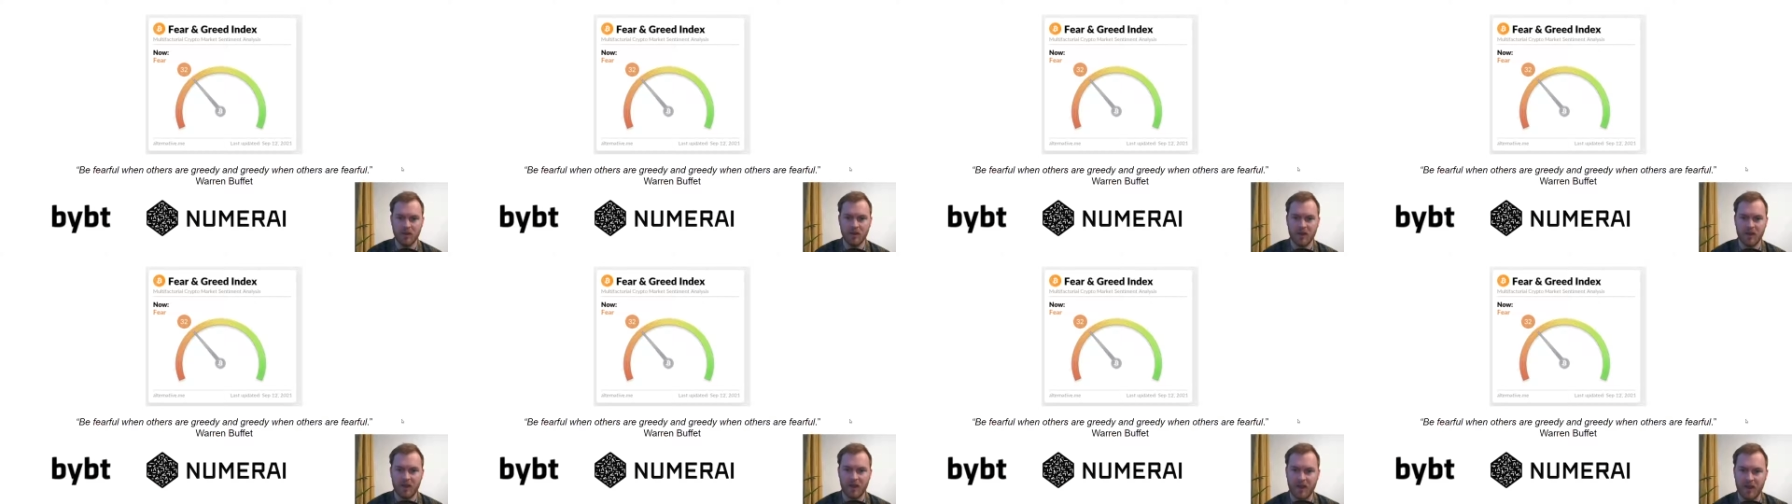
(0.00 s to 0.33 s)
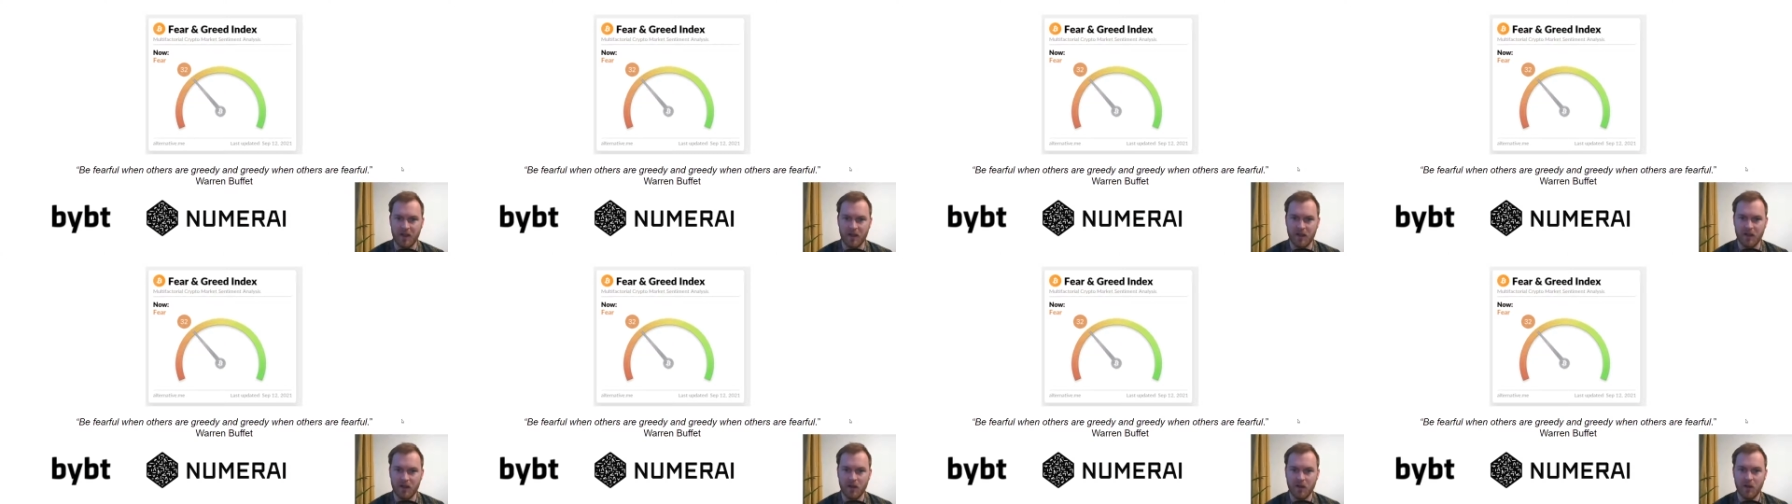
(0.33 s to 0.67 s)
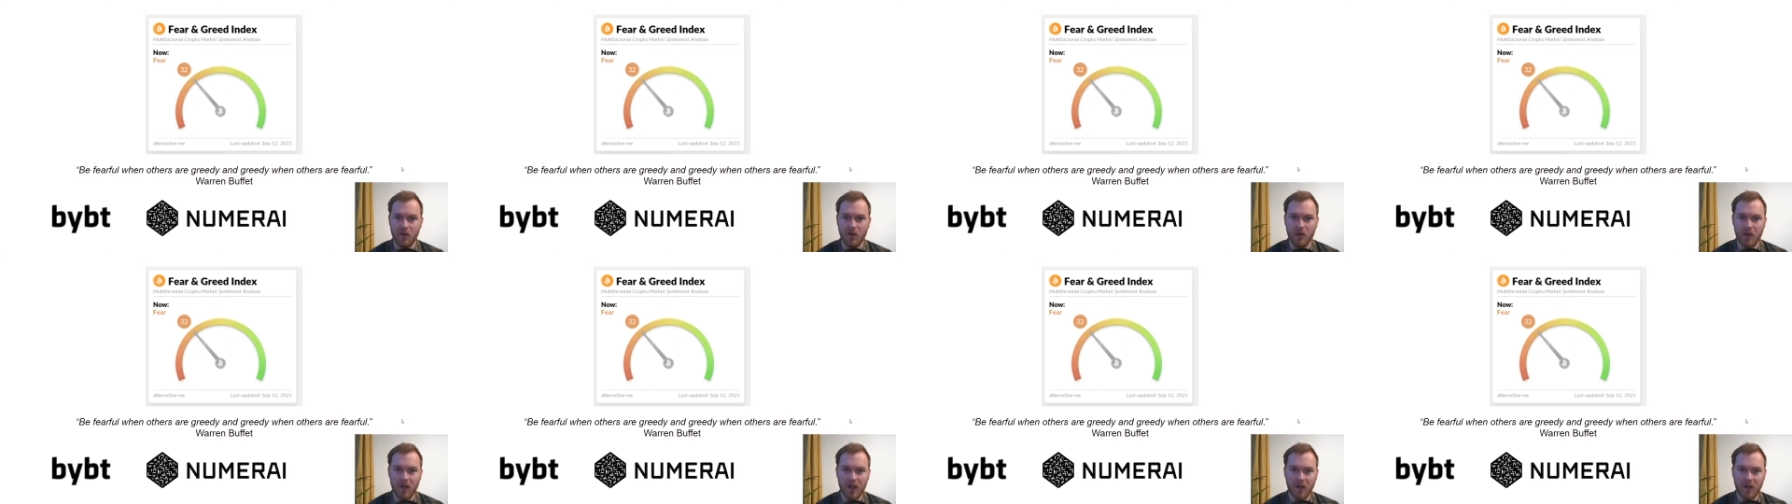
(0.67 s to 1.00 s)

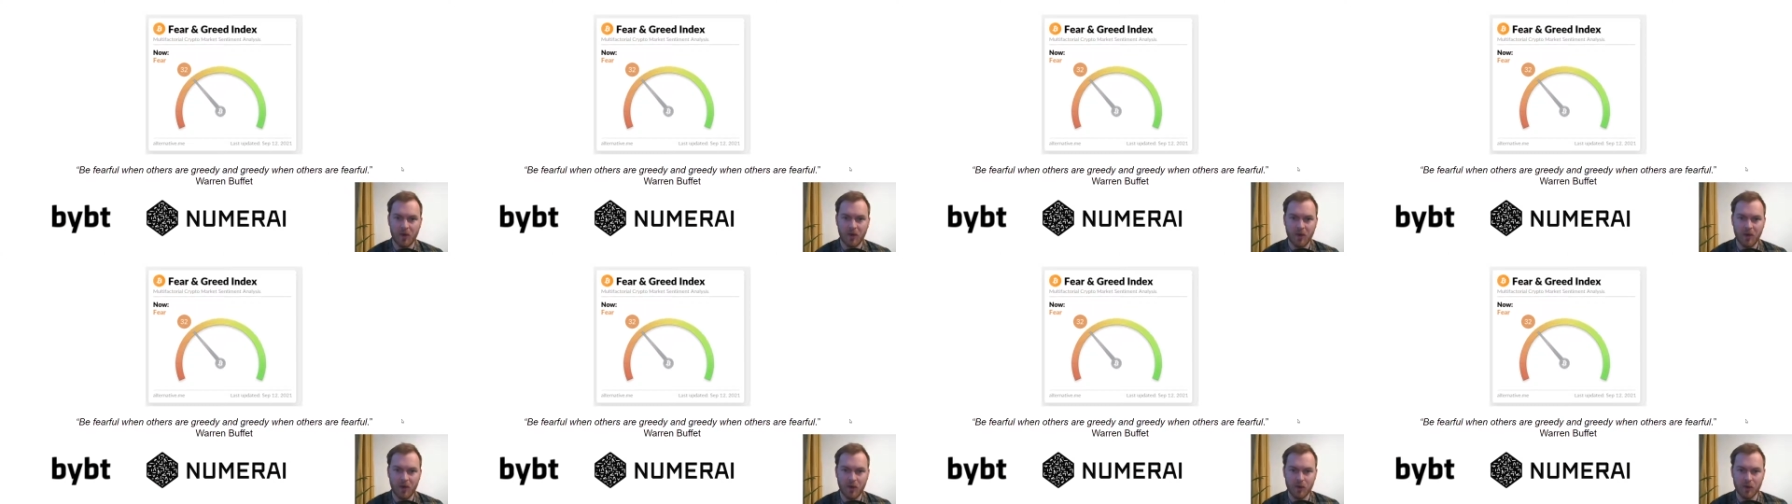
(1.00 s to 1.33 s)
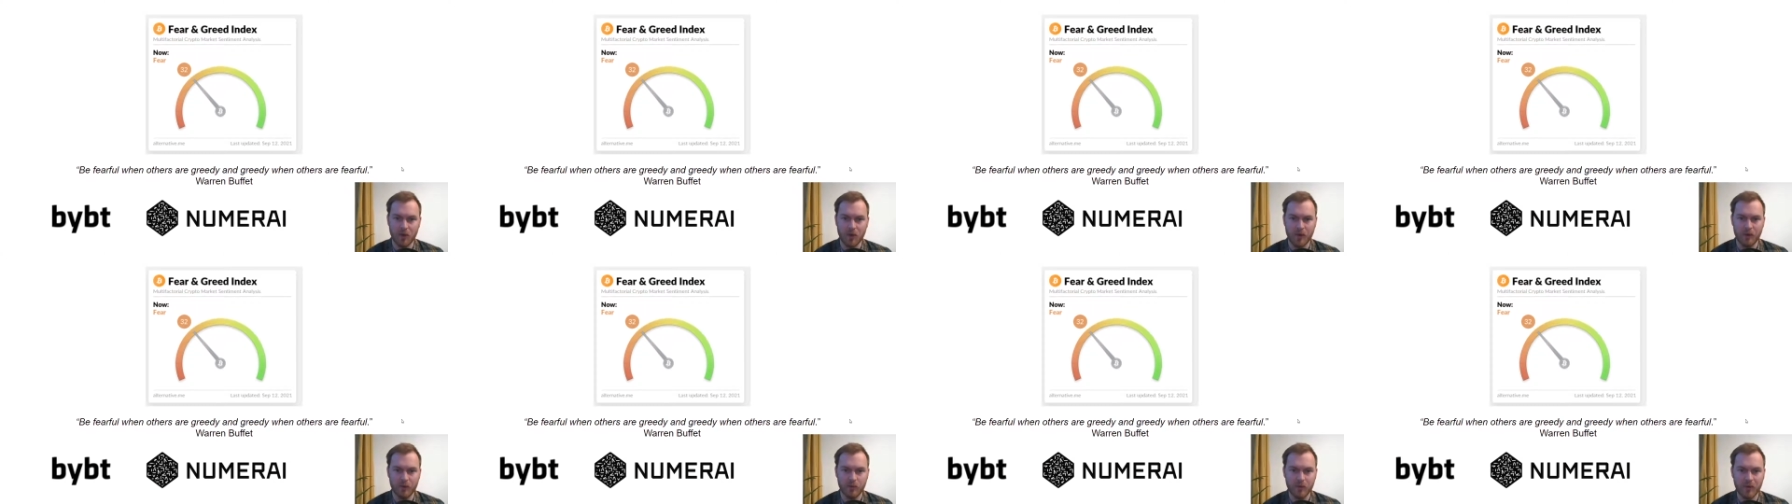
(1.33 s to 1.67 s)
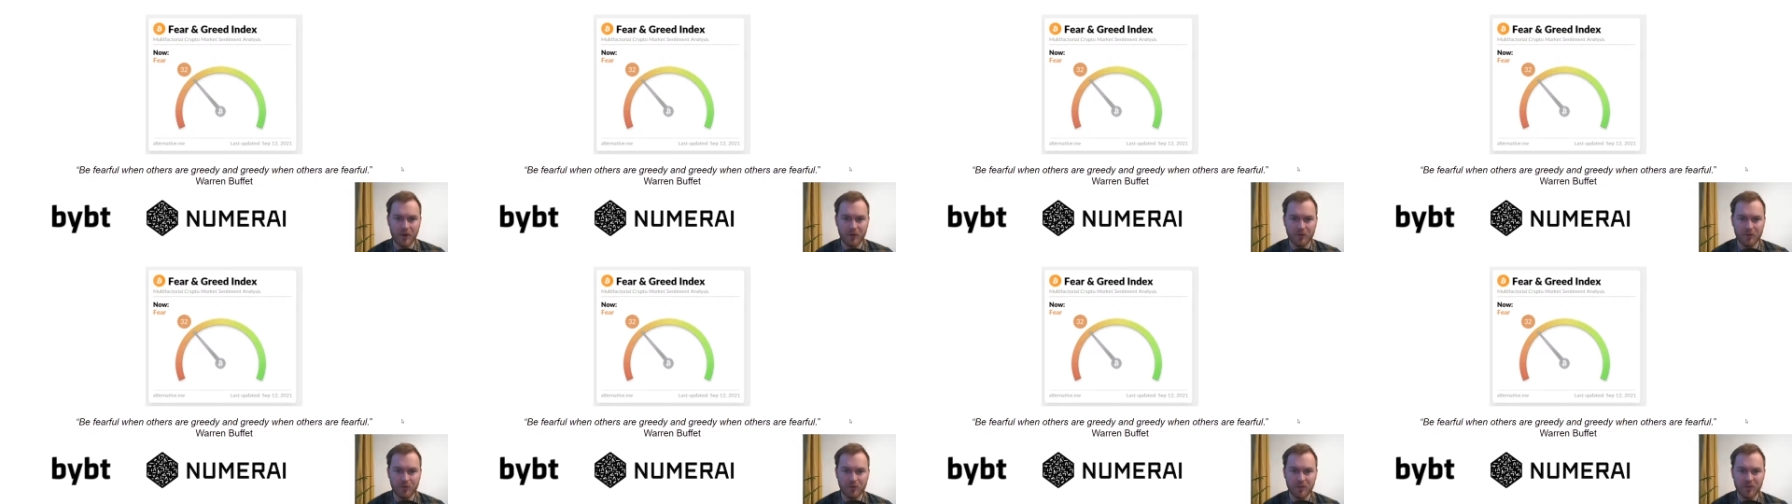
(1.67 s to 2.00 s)
Hello, and
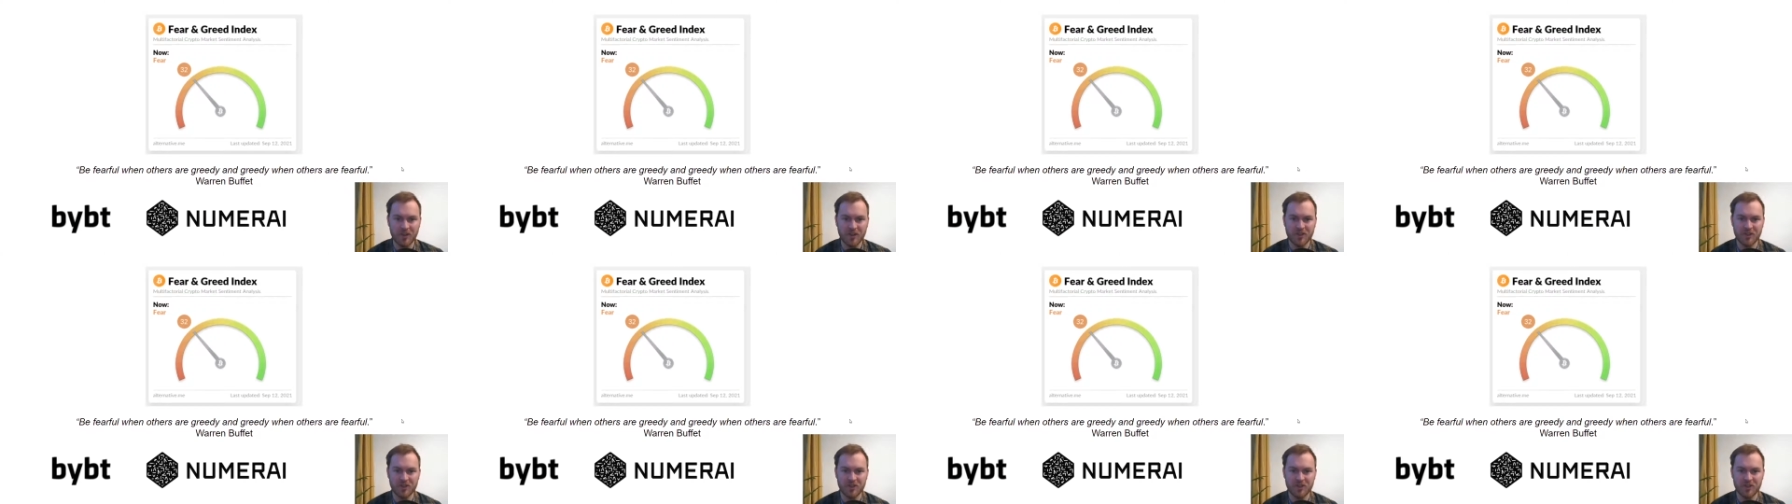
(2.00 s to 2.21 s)
welcome to this